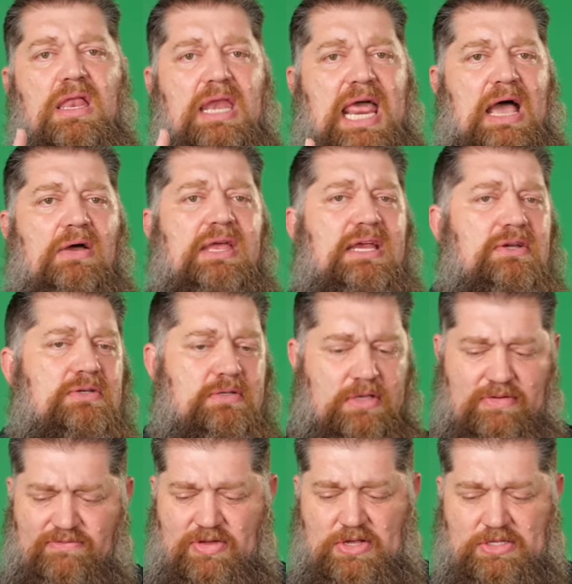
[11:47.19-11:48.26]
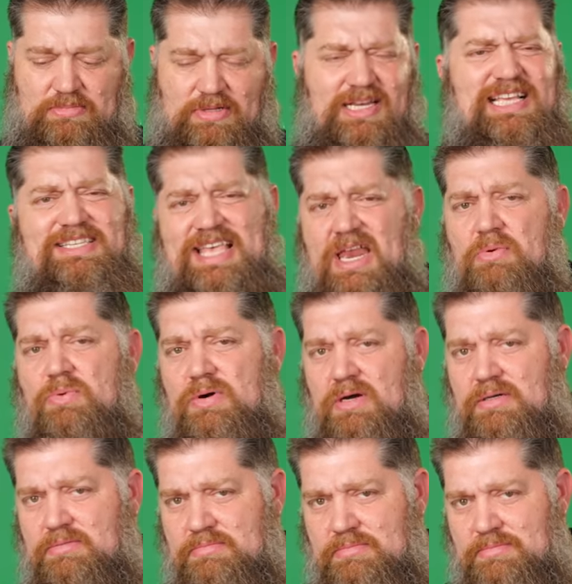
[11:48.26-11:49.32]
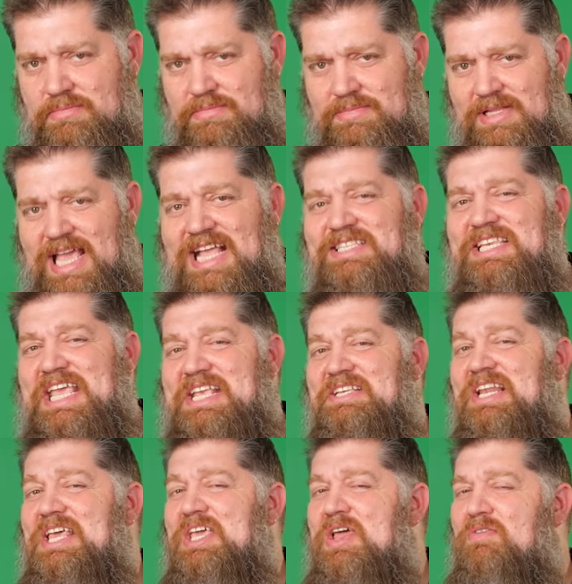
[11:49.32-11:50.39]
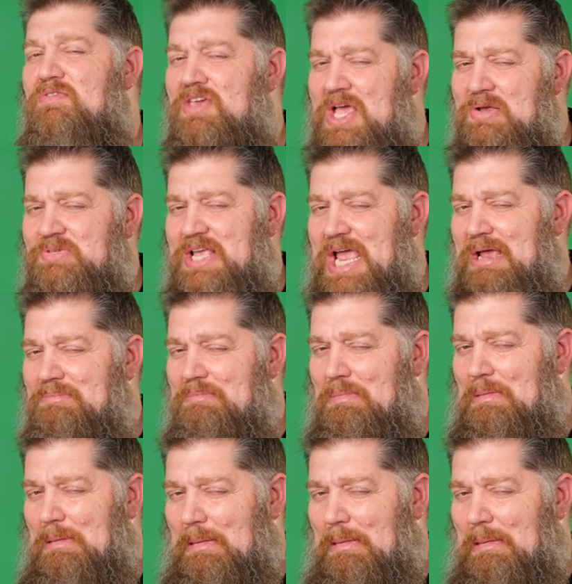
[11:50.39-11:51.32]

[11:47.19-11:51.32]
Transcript: Now, here's confusable, is that a word? It's easily confusing.